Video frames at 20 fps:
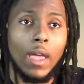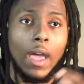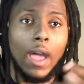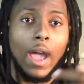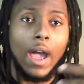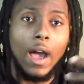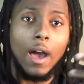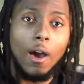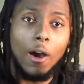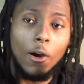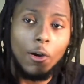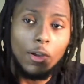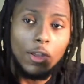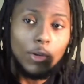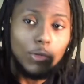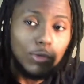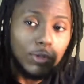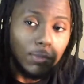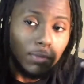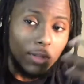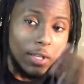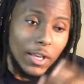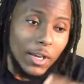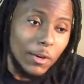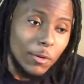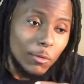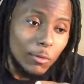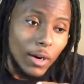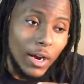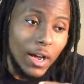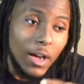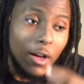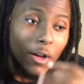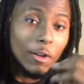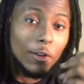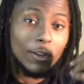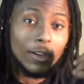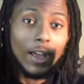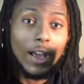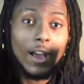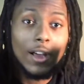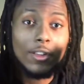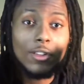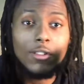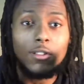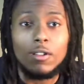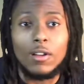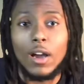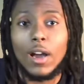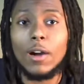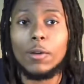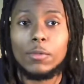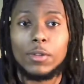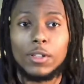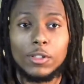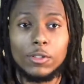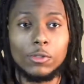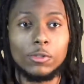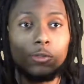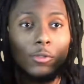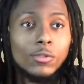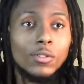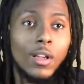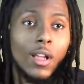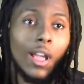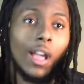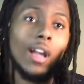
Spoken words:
How he was playing around, how, you know how we do.